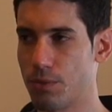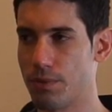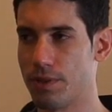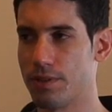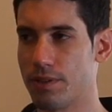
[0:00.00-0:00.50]
to
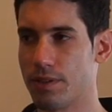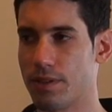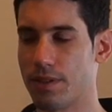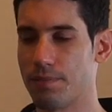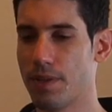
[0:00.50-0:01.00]
build in
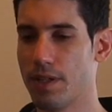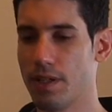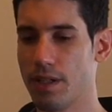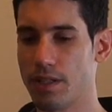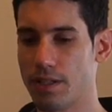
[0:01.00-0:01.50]
a,
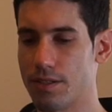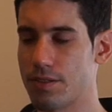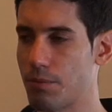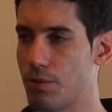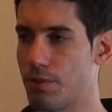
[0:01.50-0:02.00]
in a
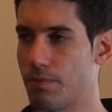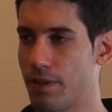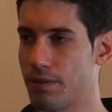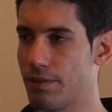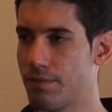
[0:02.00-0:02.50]
distributed
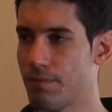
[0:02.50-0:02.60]
manner.